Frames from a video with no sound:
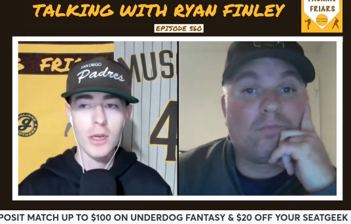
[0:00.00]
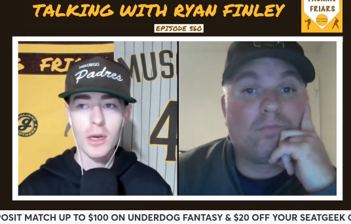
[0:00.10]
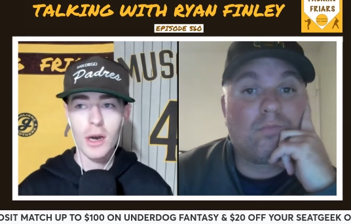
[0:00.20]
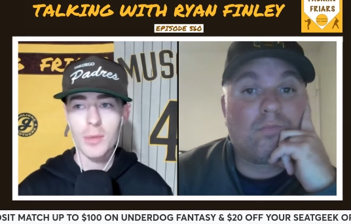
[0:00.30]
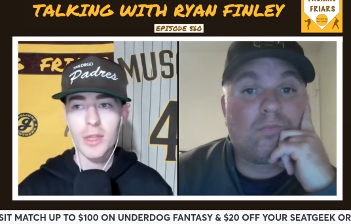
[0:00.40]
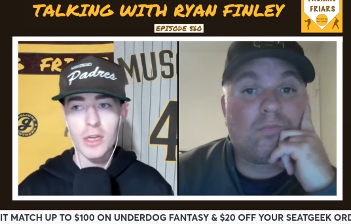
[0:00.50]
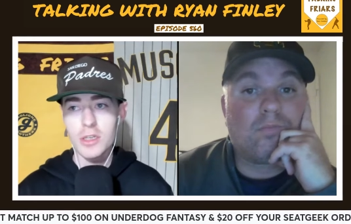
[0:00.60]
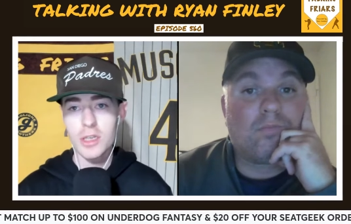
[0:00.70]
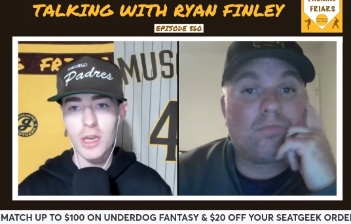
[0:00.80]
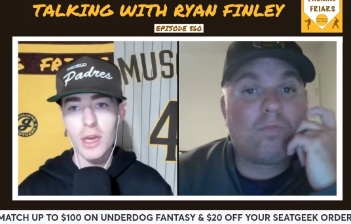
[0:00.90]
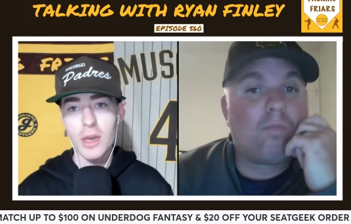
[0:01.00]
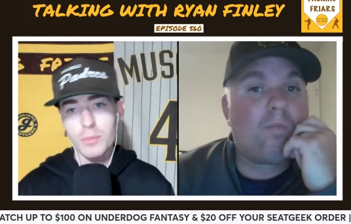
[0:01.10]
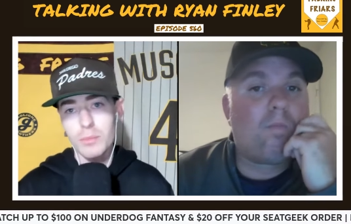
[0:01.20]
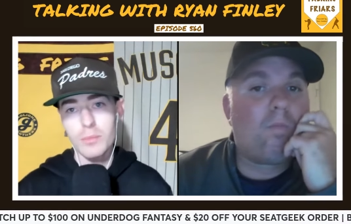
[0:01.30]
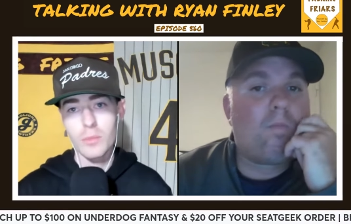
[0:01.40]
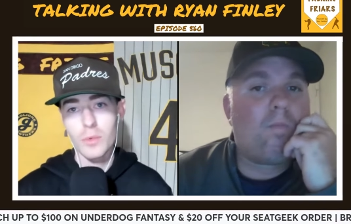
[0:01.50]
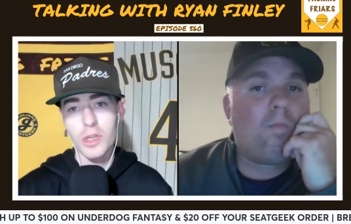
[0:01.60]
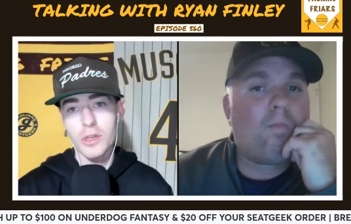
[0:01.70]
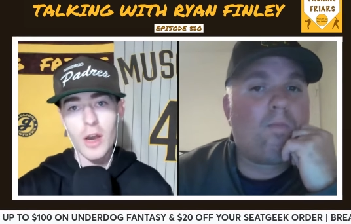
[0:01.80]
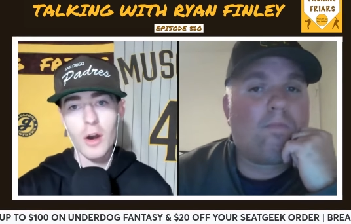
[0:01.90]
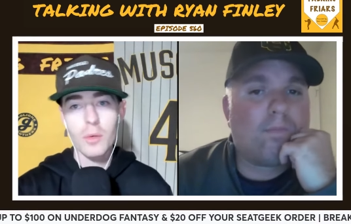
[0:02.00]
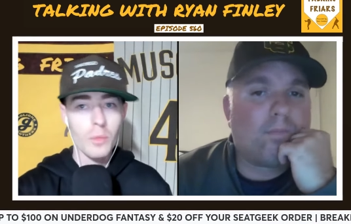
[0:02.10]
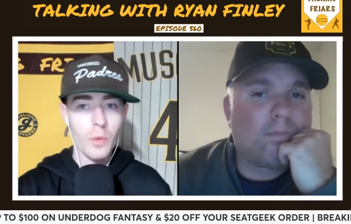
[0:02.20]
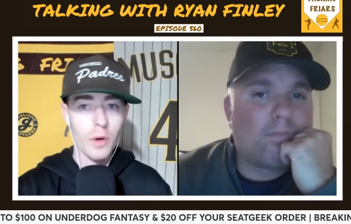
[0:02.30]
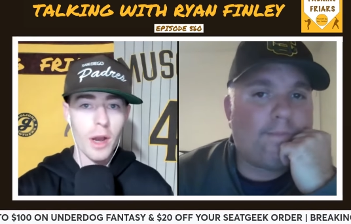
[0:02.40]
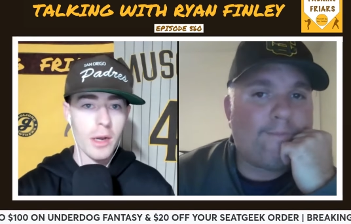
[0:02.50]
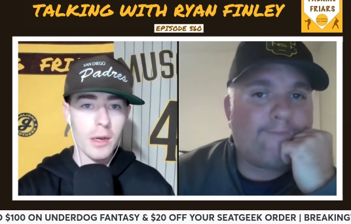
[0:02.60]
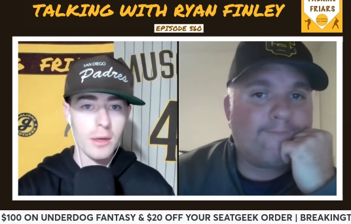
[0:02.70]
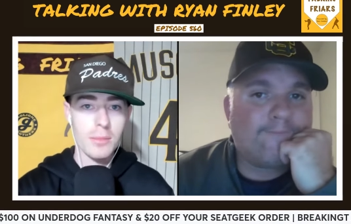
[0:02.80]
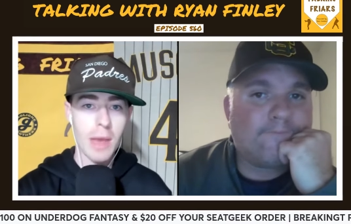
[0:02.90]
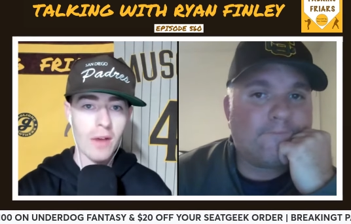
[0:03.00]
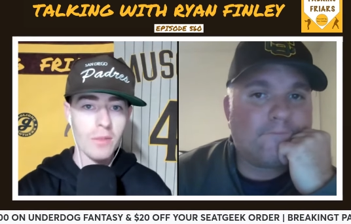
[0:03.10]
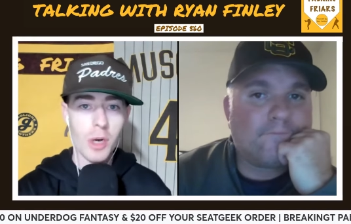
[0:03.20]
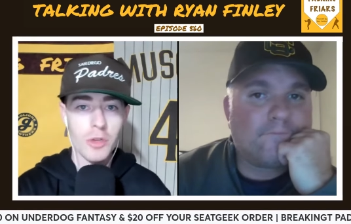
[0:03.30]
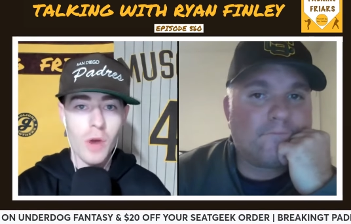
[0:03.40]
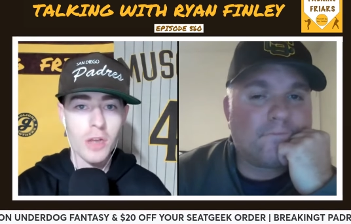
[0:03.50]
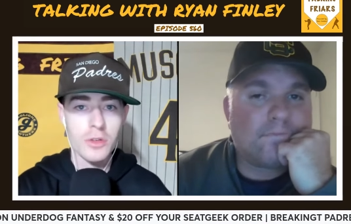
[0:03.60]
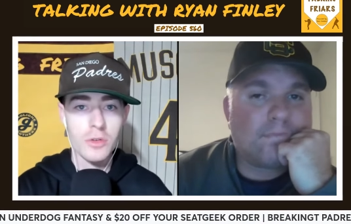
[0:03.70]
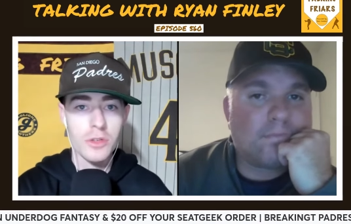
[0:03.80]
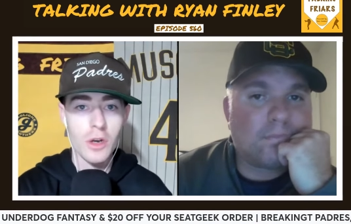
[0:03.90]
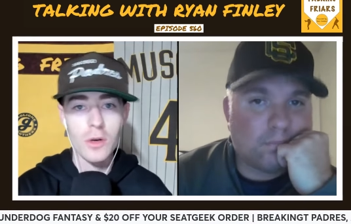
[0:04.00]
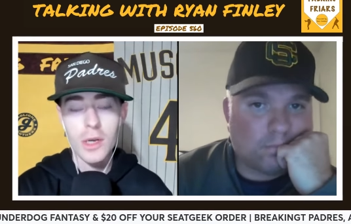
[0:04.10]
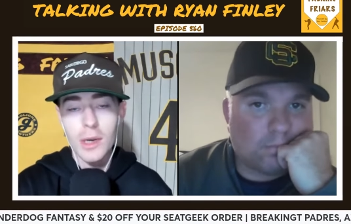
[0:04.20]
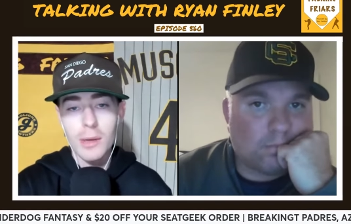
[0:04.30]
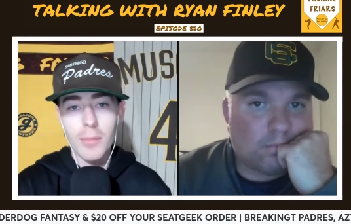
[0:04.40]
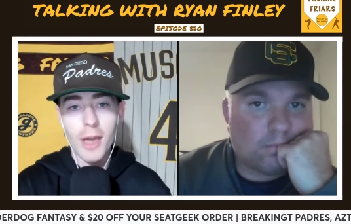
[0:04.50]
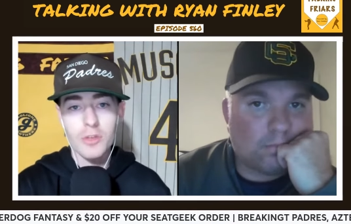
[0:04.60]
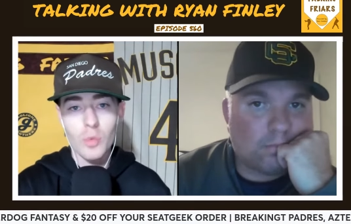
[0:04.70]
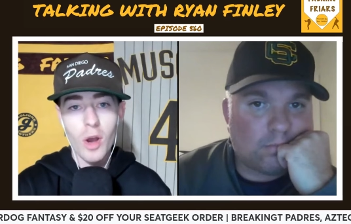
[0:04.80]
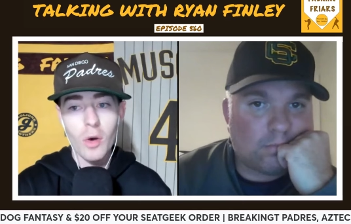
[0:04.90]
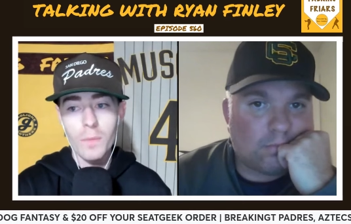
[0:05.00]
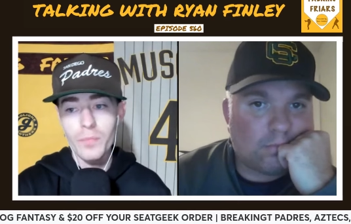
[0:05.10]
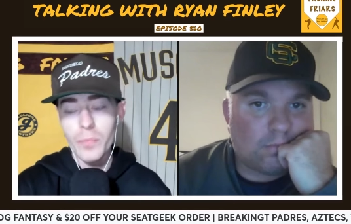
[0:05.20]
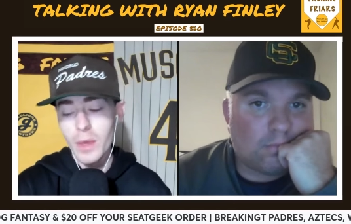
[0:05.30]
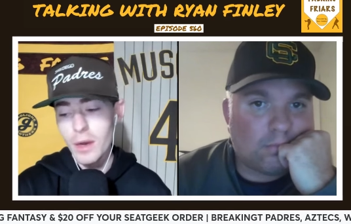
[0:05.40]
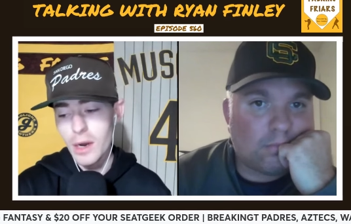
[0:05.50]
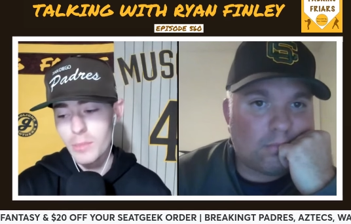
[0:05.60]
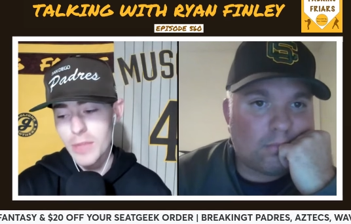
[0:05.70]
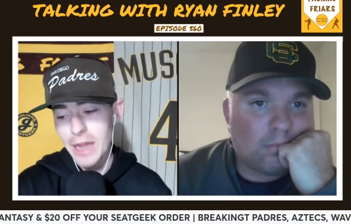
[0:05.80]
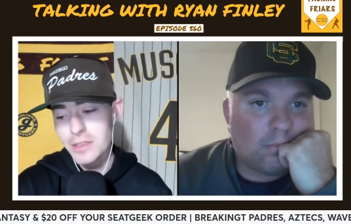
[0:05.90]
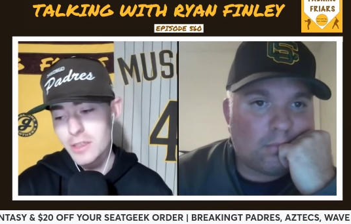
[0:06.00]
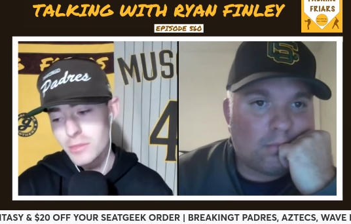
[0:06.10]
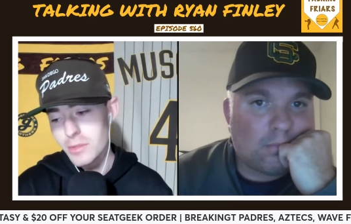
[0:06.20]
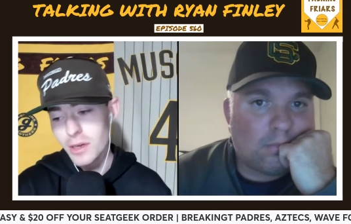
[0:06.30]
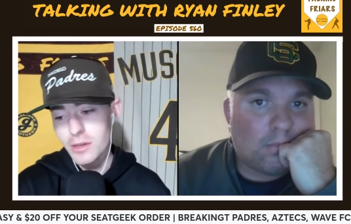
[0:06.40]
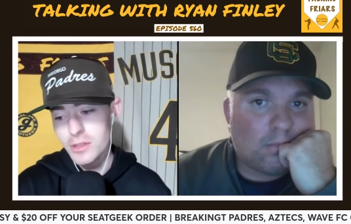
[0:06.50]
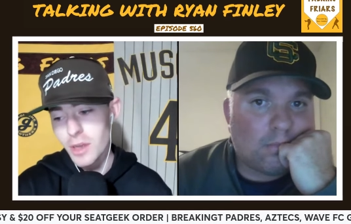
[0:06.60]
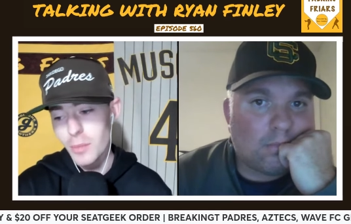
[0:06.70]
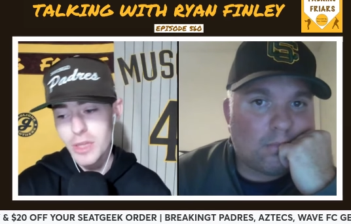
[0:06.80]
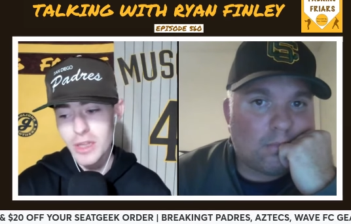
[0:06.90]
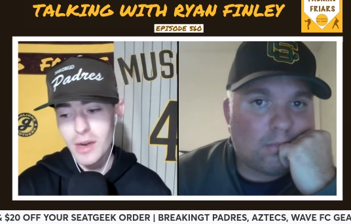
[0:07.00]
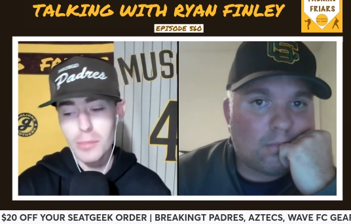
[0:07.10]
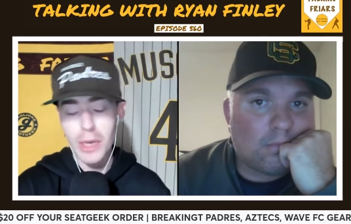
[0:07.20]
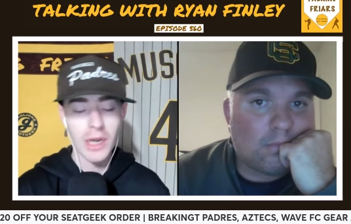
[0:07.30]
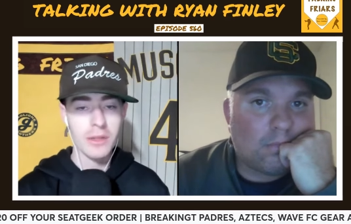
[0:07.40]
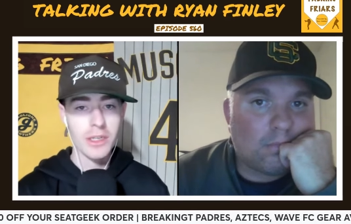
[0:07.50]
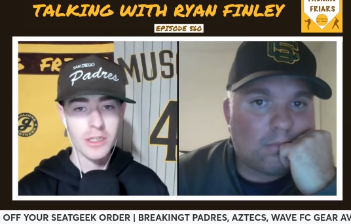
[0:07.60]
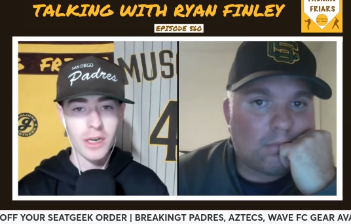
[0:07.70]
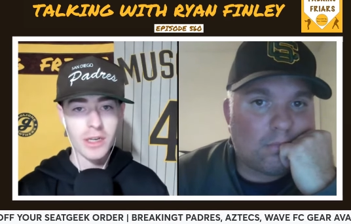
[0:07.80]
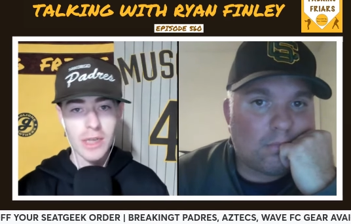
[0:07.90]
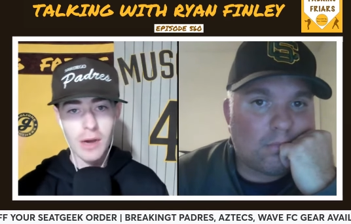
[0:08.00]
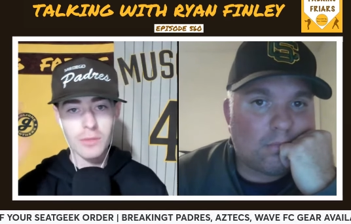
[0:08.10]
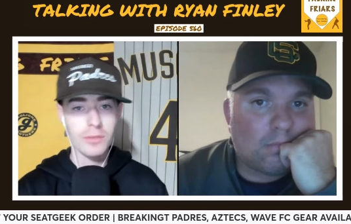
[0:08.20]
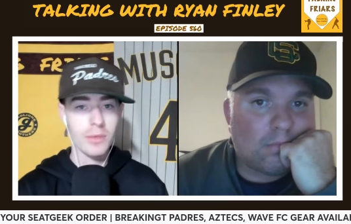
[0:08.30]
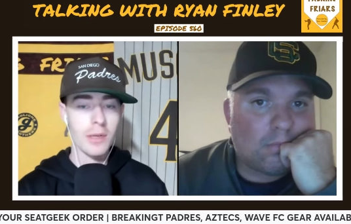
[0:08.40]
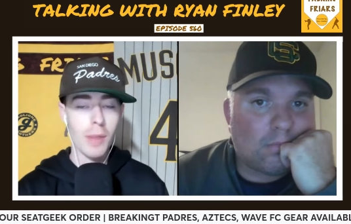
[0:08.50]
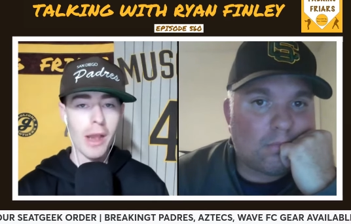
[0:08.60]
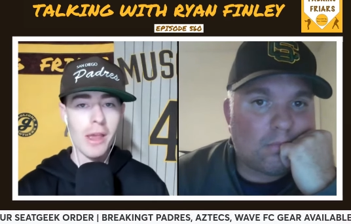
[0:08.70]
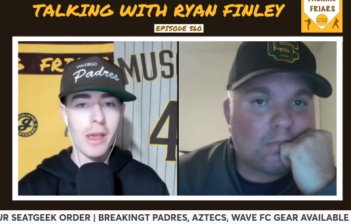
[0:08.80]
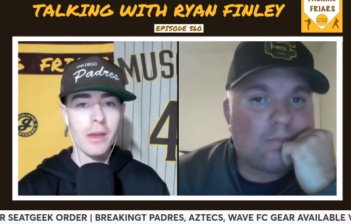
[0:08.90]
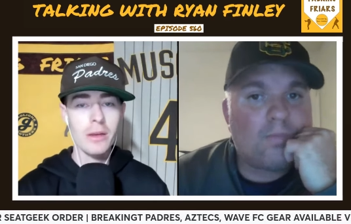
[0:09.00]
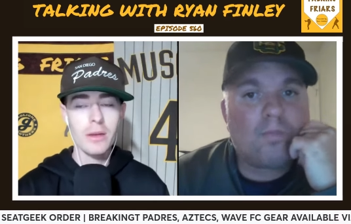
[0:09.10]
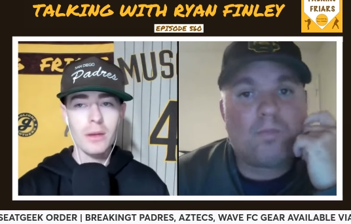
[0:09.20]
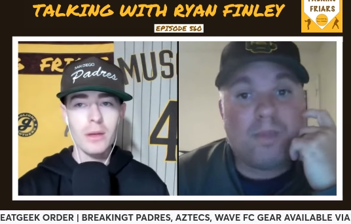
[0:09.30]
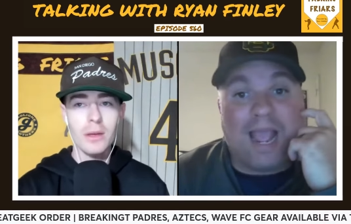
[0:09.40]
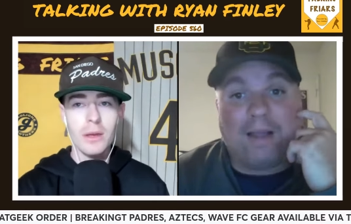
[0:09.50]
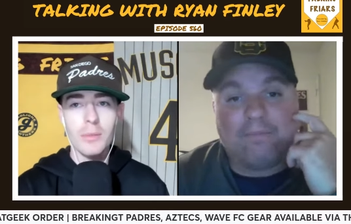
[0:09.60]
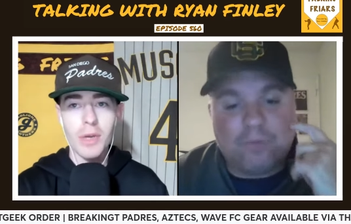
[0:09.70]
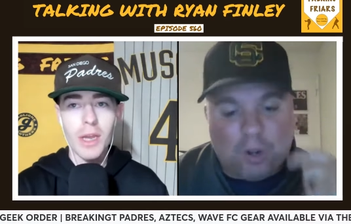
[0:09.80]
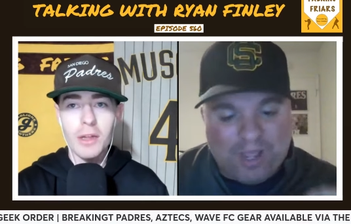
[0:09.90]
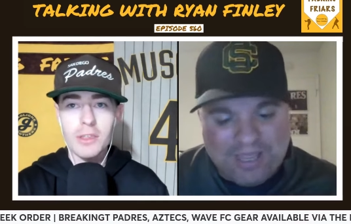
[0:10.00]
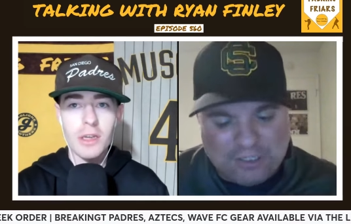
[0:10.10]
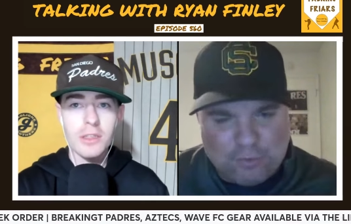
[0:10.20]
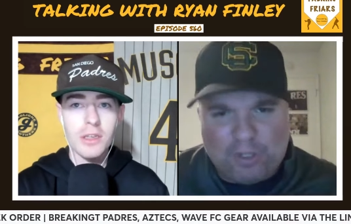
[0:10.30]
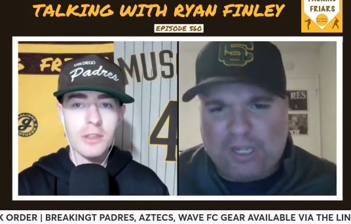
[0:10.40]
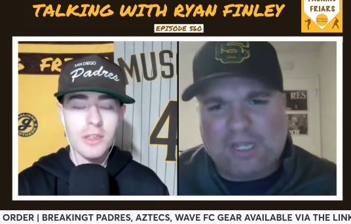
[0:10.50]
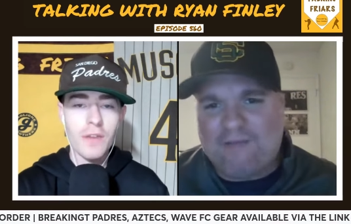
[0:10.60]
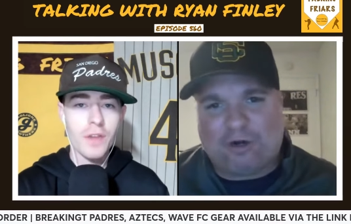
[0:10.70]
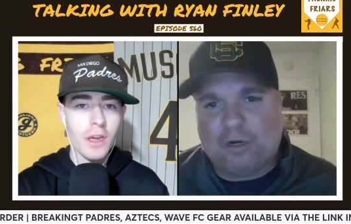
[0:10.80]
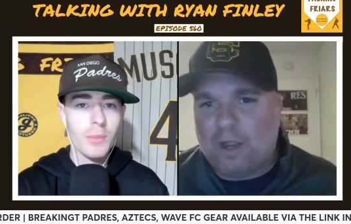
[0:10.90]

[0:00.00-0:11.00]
Speaker 1: Um, mm-hmm. And they just say, hey, with Adell, we're not going to have him on the roster, so might as well. Um, that's something that immediately sticks out in my head. Yeah, but yeah, no, and that's really clever. Gonna